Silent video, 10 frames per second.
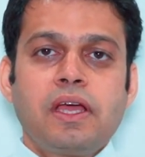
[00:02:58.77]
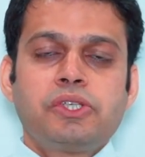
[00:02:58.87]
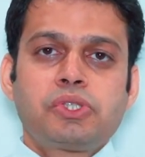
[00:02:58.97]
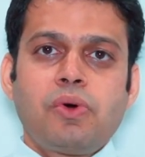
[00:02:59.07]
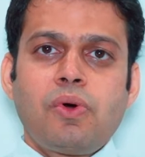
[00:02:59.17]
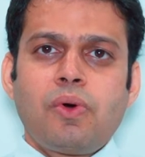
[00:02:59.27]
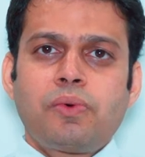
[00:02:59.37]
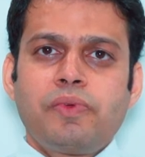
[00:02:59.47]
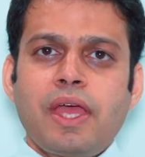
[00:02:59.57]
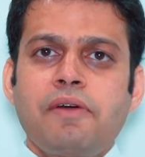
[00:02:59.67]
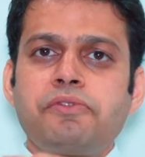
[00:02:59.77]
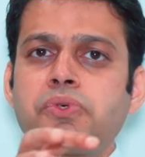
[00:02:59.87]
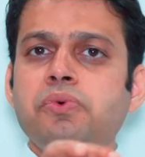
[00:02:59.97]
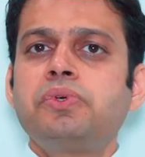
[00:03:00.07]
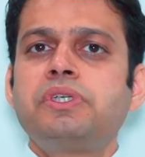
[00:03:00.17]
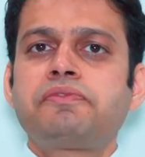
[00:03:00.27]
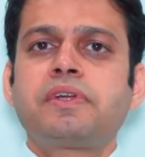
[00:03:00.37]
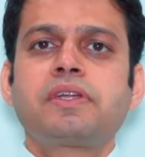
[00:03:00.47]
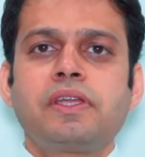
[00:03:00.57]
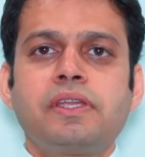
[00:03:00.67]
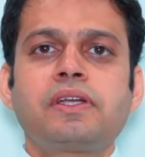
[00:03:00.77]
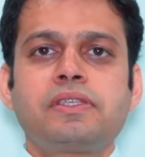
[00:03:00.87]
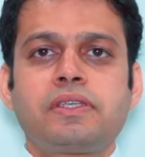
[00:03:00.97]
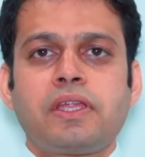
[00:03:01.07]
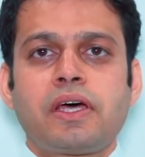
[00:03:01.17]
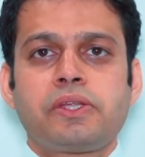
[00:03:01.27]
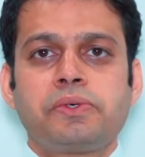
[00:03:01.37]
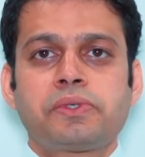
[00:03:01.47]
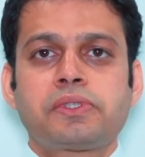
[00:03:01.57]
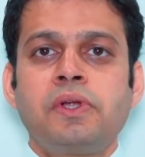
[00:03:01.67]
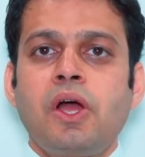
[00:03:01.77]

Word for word: So we have two different clinical scenarios.